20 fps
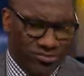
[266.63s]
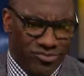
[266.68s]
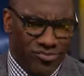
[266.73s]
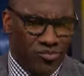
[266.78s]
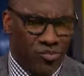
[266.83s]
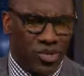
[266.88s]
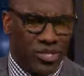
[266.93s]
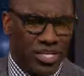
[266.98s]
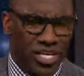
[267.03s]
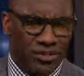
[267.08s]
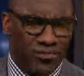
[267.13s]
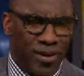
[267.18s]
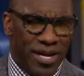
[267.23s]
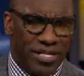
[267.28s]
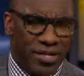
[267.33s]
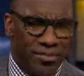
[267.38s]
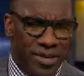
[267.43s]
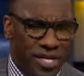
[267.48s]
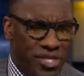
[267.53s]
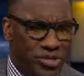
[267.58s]
What do they expect
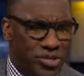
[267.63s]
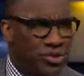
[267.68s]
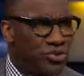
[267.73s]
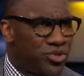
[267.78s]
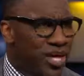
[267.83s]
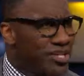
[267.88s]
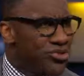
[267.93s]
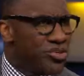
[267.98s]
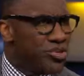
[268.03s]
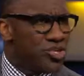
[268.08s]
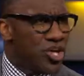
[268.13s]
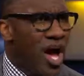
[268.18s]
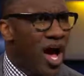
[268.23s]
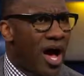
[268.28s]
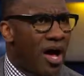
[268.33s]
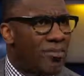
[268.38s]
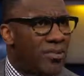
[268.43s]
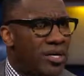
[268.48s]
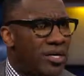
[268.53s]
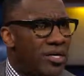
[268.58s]
the media to do? That's their job.